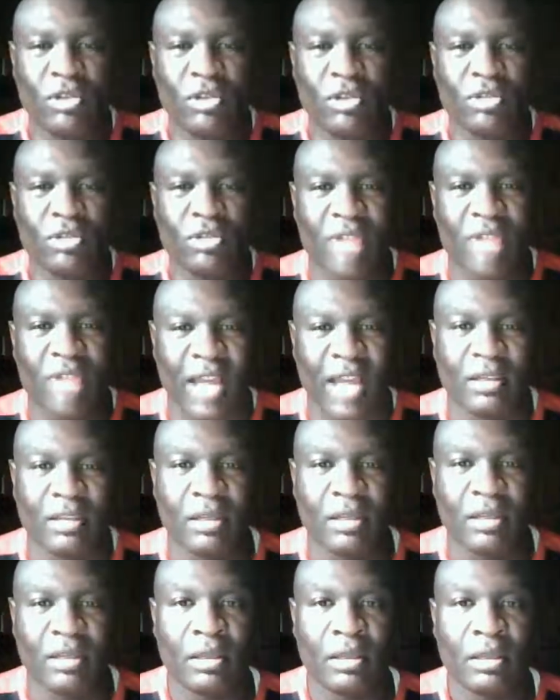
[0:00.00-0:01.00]
unite,
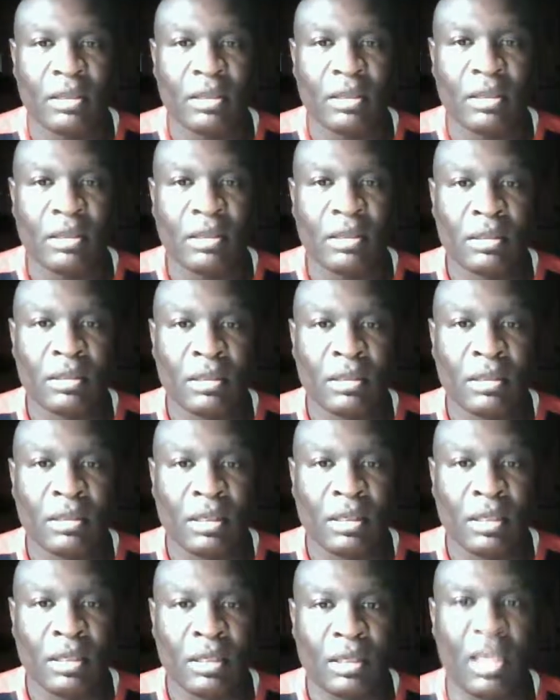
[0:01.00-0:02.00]

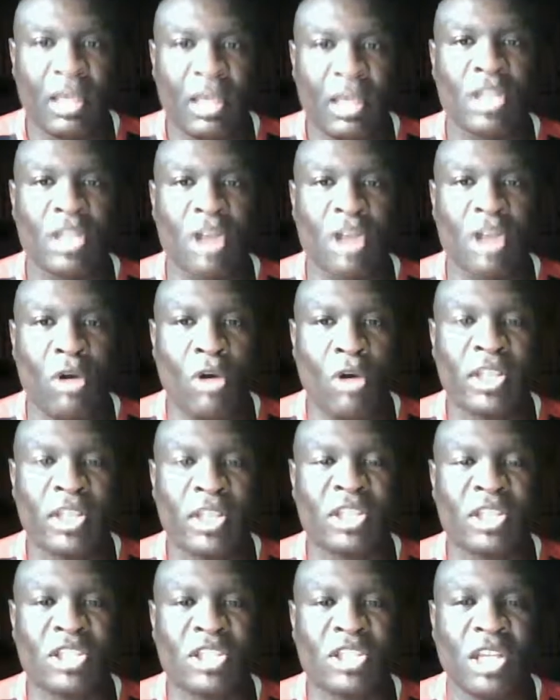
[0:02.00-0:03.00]
it is only
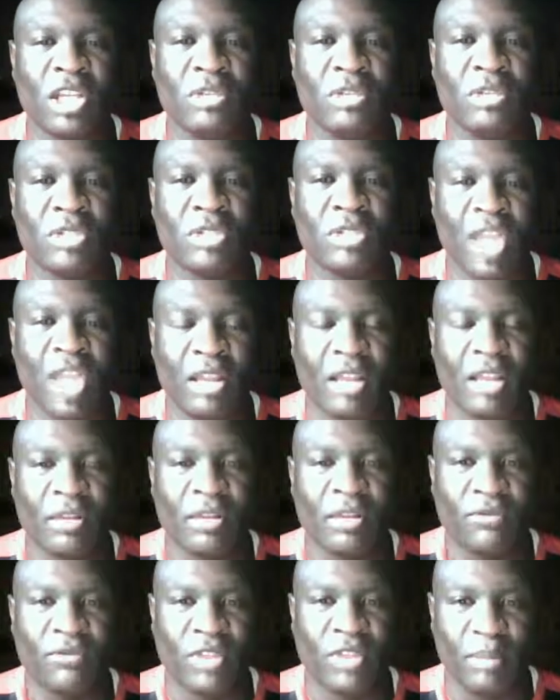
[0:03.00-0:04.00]
continued death
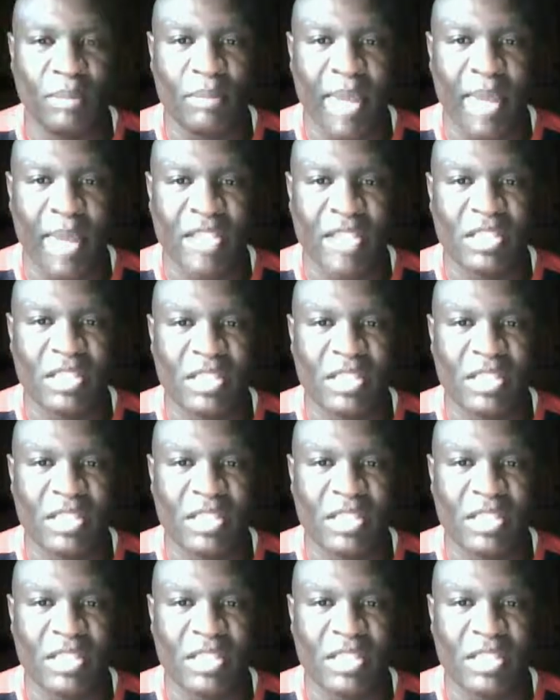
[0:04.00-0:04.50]
for the masses